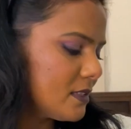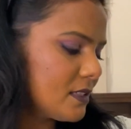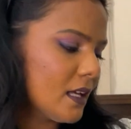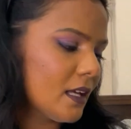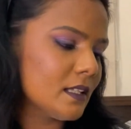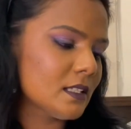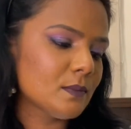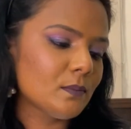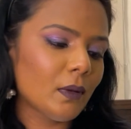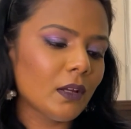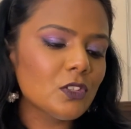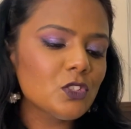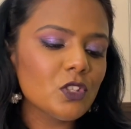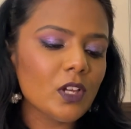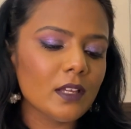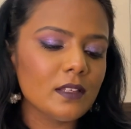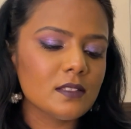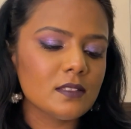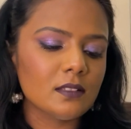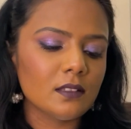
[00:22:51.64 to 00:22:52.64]
as much
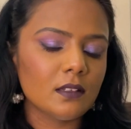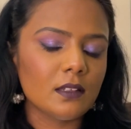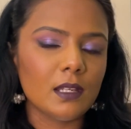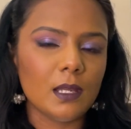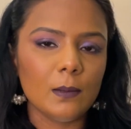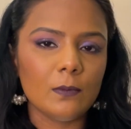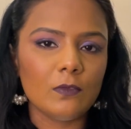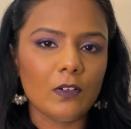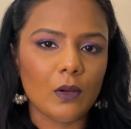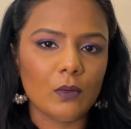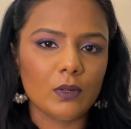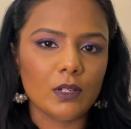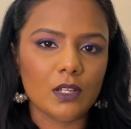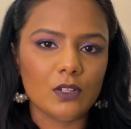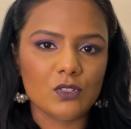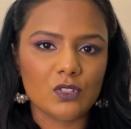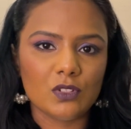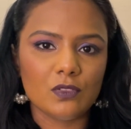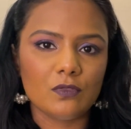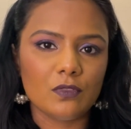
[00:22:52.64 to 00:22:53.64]
as the cream
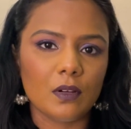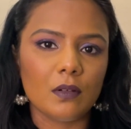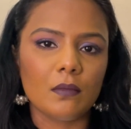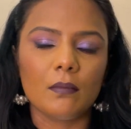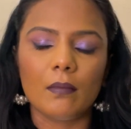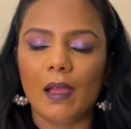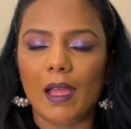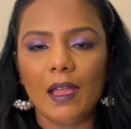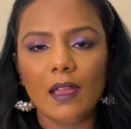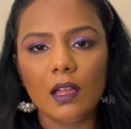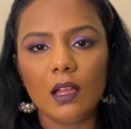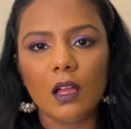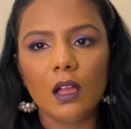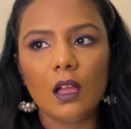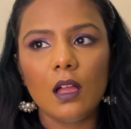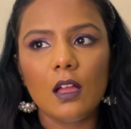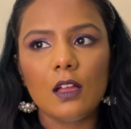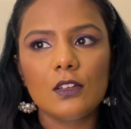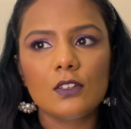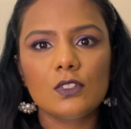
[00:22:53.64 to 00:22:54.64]
foundation from MAC.
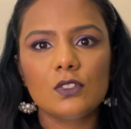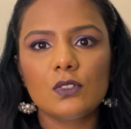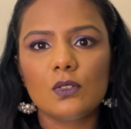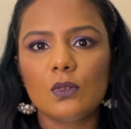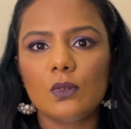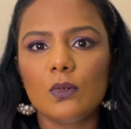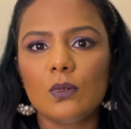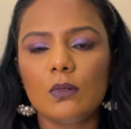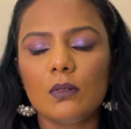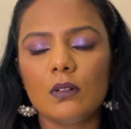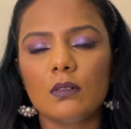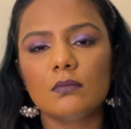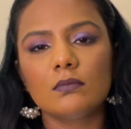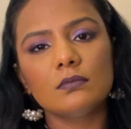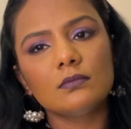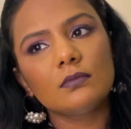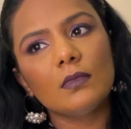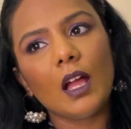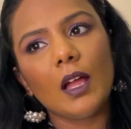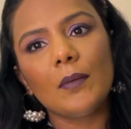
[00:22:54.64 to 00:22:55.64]
So
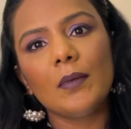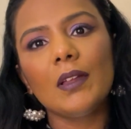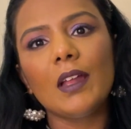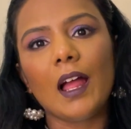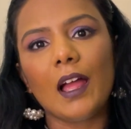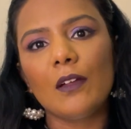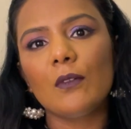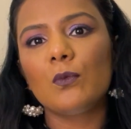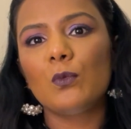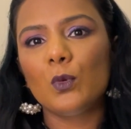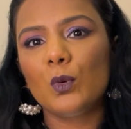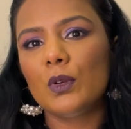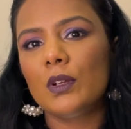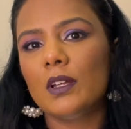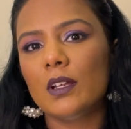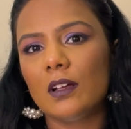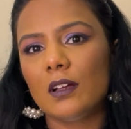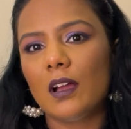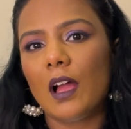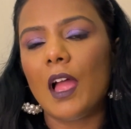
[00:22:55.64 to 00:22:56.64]
I mean, I
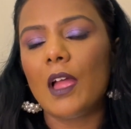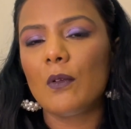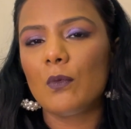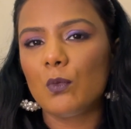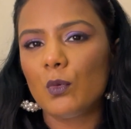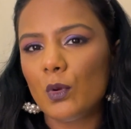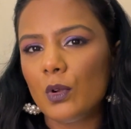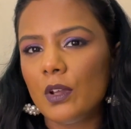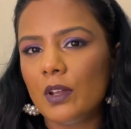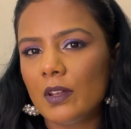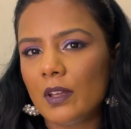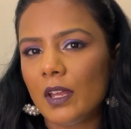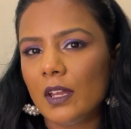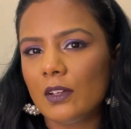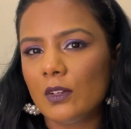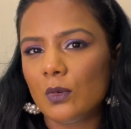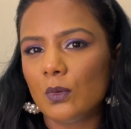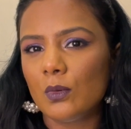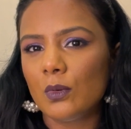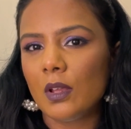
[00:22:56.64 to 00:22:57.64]
would rate
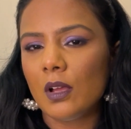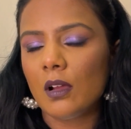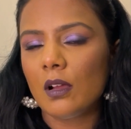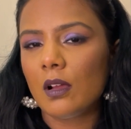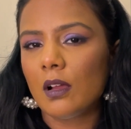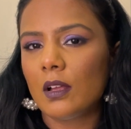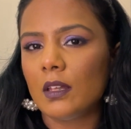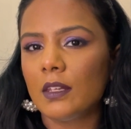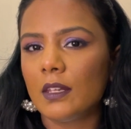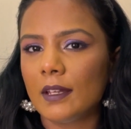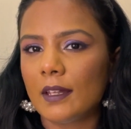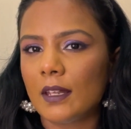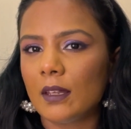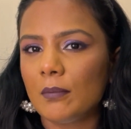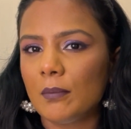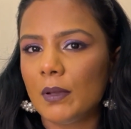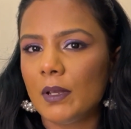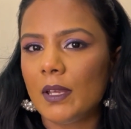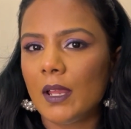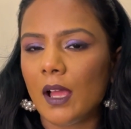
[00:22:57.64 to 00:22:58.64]
Huda a little
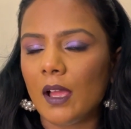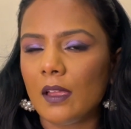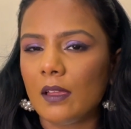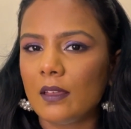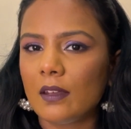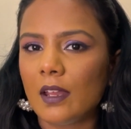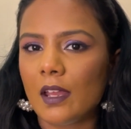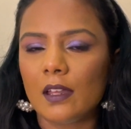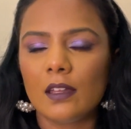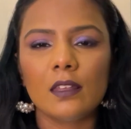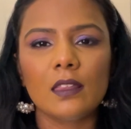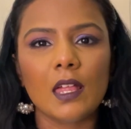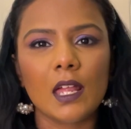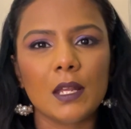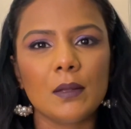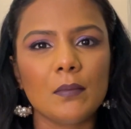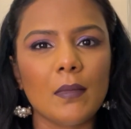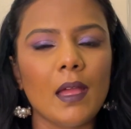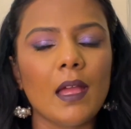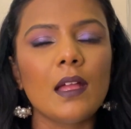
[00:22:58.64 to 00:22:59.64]
bit higher end
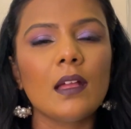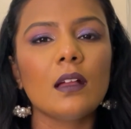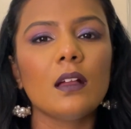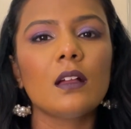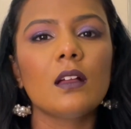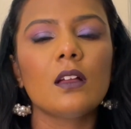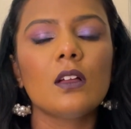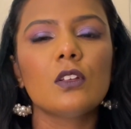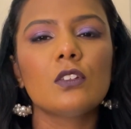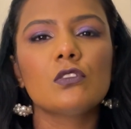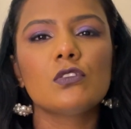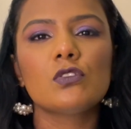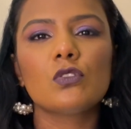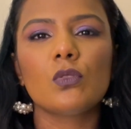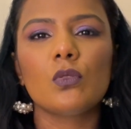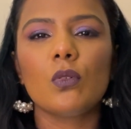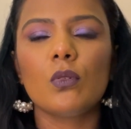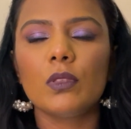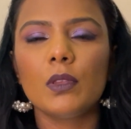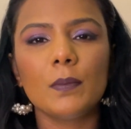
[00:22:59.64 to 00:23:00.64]
than MAC,
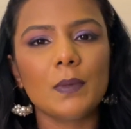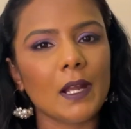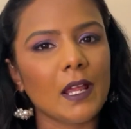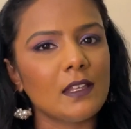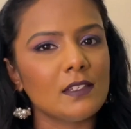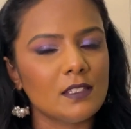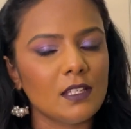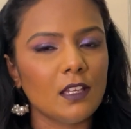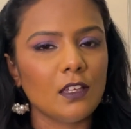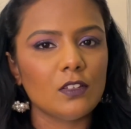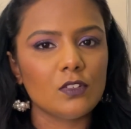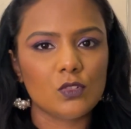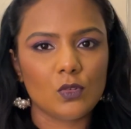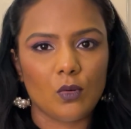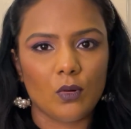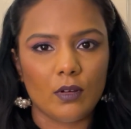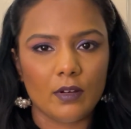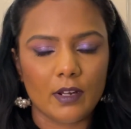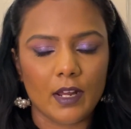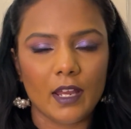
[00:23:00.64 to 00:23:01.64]
so the pricing is
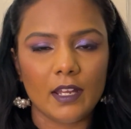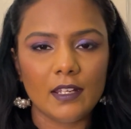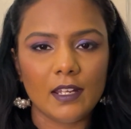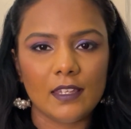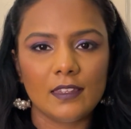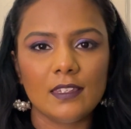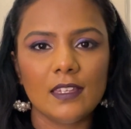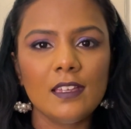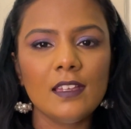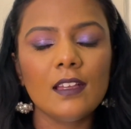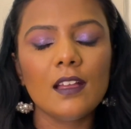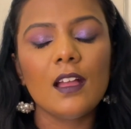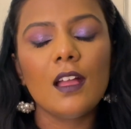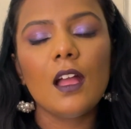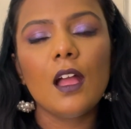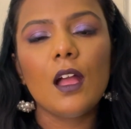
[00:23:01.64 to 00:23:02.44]
all right, I think.